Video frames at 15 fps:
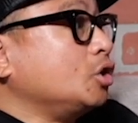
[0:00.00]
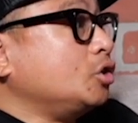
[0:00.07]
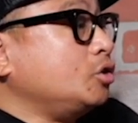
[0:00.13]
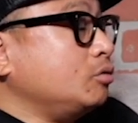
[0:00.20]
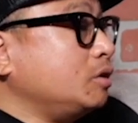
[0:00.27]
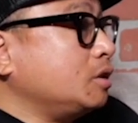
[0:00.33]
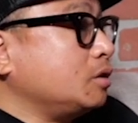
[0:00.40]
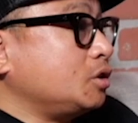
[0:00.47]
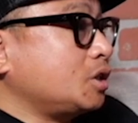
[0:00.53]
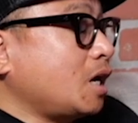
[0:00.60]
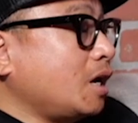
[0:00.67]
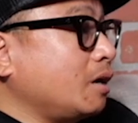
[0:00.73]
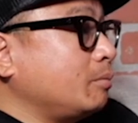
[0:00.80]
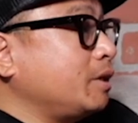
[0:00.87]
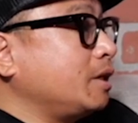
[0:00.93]
do you need a
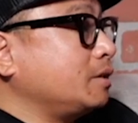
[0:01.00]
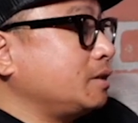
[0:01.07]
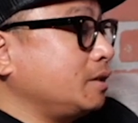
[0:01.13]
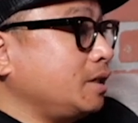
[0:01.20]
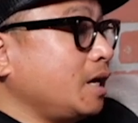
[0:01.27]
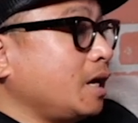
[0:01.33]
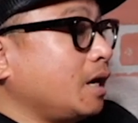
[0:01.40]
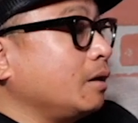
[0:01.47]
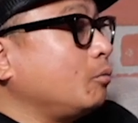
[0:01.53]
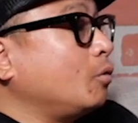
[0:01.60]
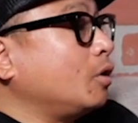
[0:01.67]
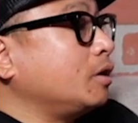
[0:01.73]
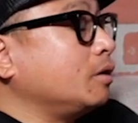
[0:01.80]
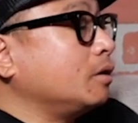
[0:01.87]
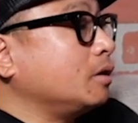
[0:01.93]
job? And I said, yeah, I
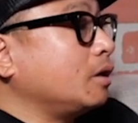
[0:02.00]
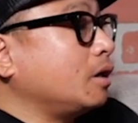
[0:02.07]
want a